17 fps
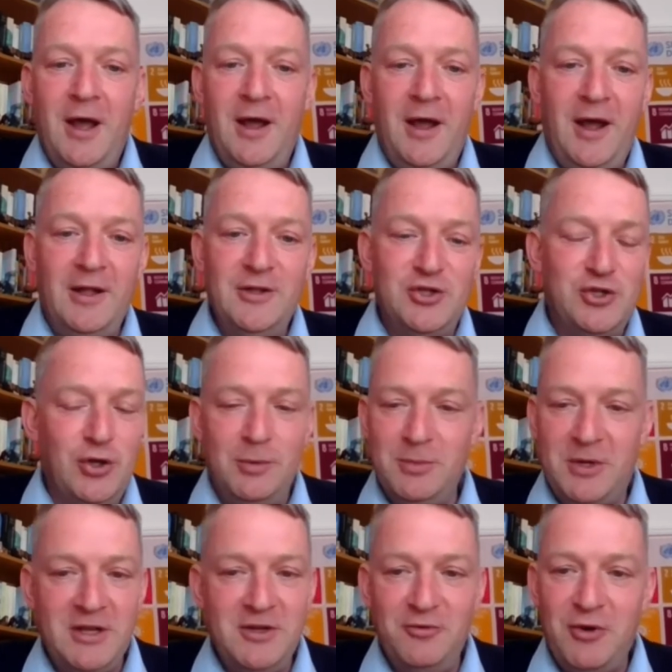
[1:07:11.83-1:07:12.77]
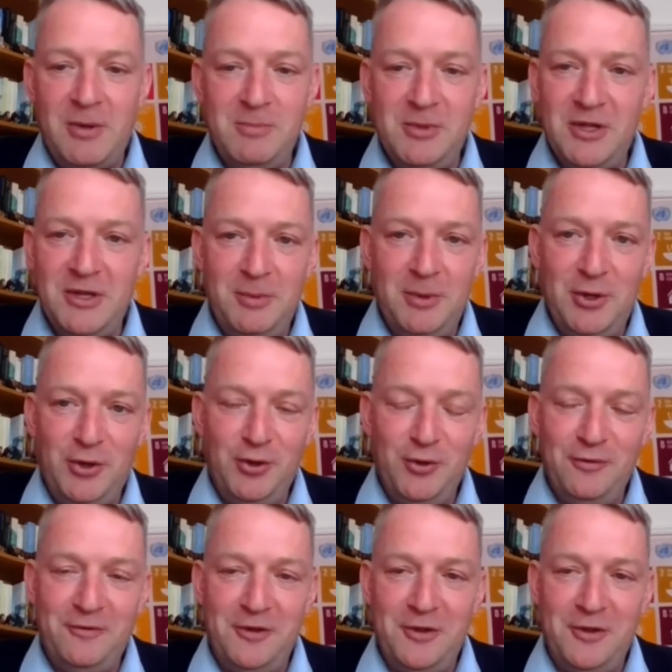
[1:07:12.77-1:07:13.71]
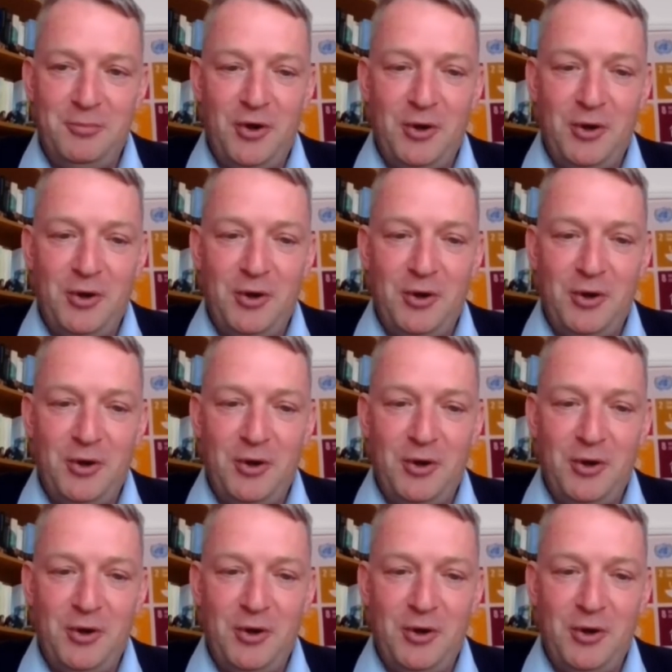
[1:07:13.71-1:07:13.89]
And so I'm kind of rambling a bit all over the